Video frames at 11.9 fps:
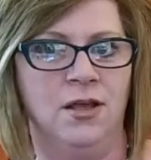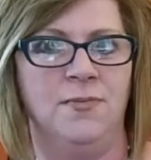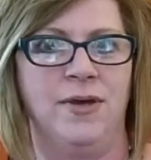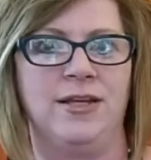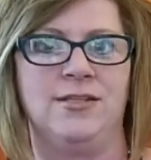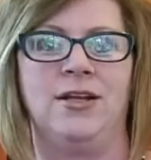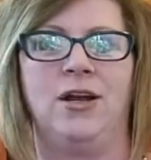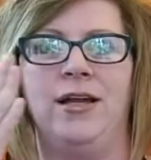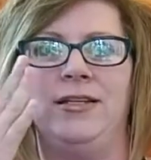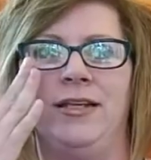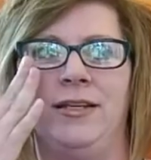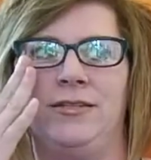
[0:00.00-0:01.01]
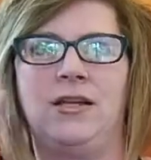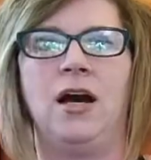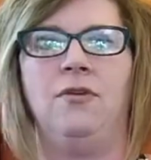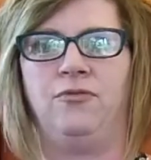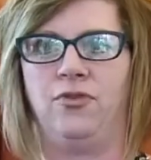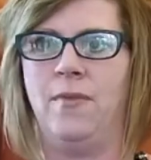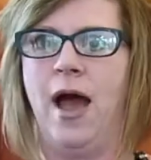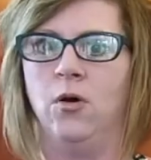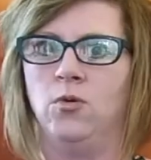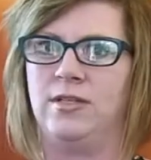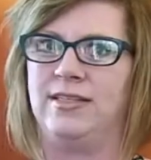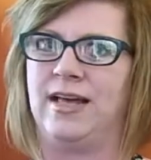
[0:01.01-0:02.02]
because their ideas come from
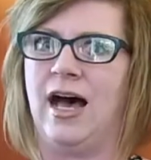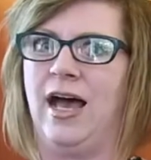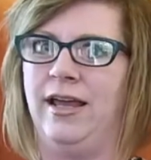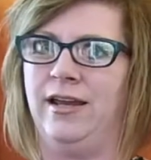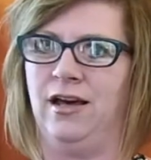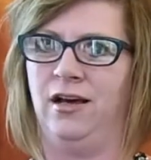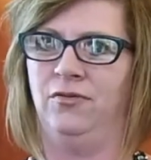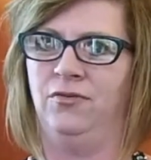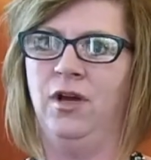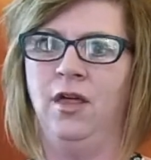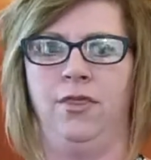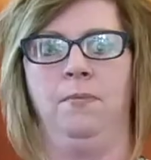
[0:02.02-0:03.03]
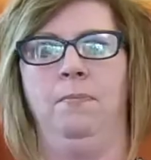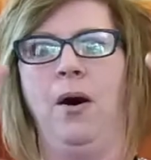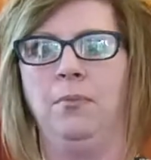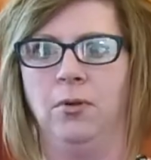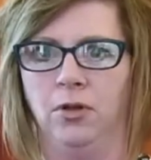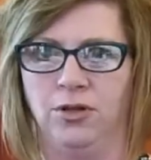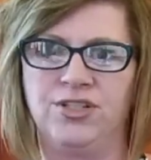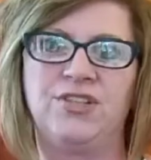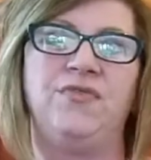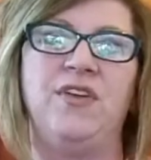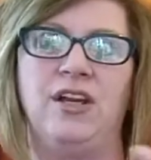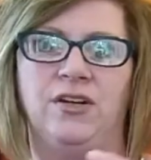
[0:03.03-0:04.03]
outside of the bubble or
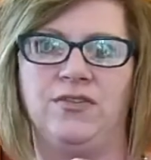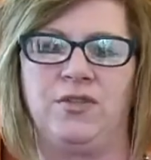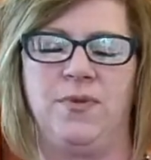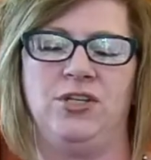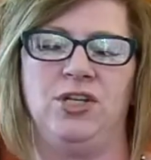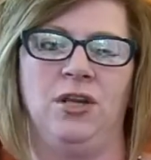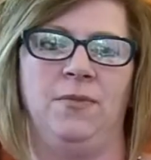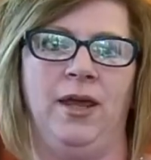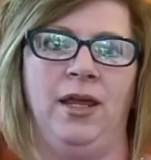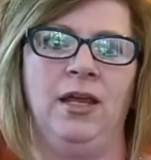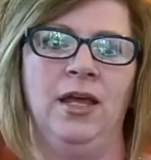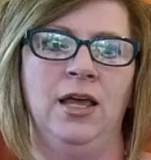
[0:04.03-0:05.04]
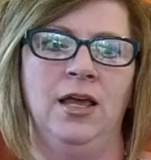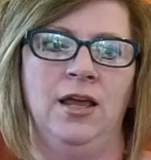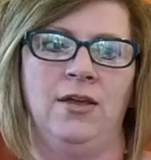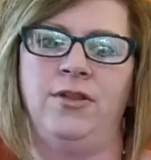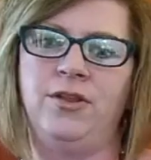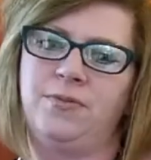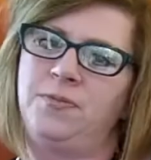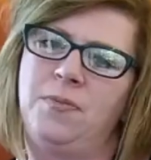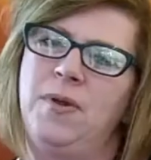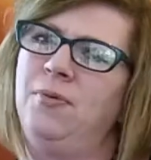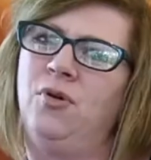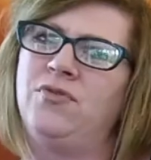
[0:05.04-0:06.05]
sphere of speech and debate. And then there are the
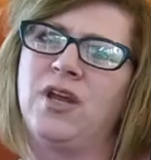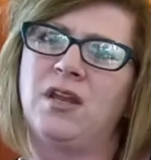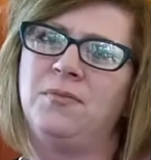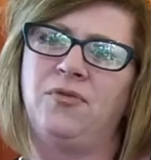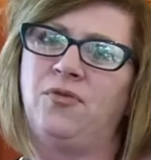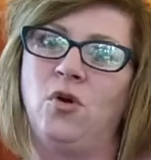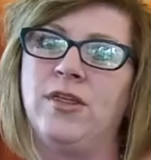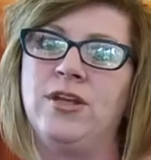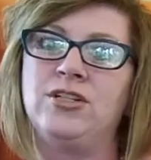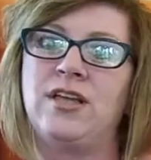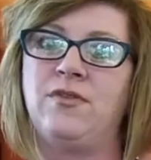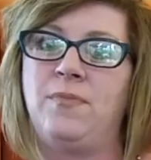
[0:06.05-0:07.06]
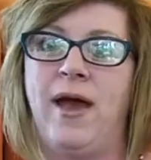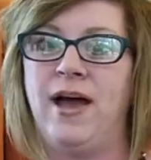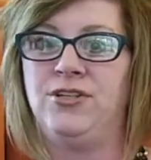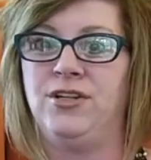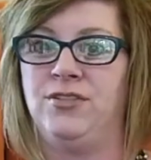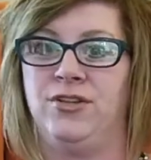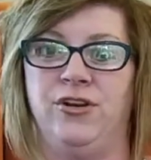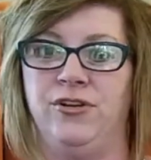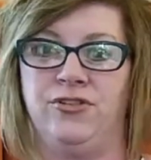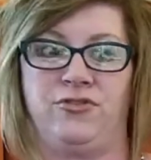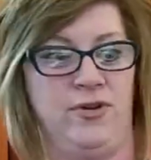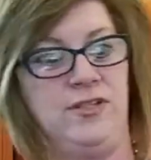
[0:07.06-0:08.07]
people who've done it before. They just have a passion, so you're
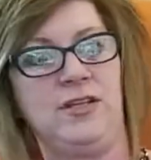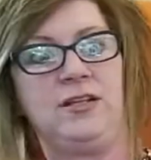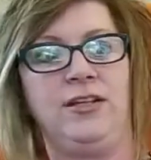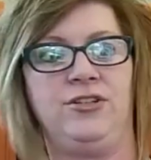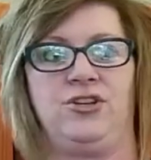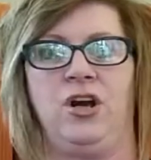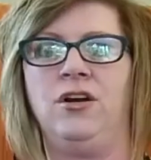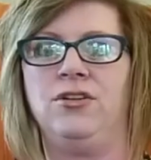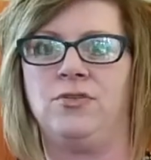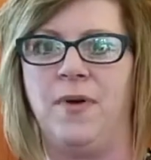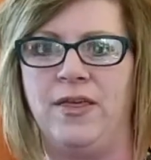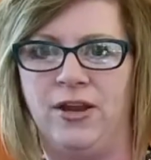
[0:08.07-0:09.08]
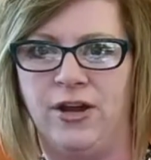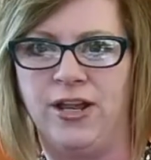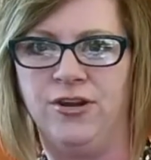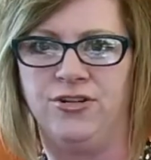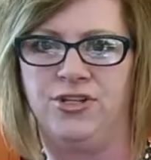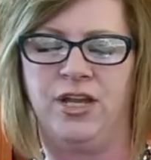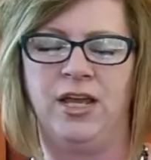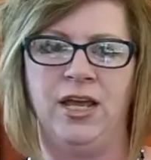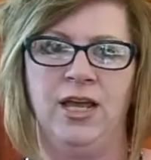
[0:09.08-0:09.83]
intrinsically charged by their energy.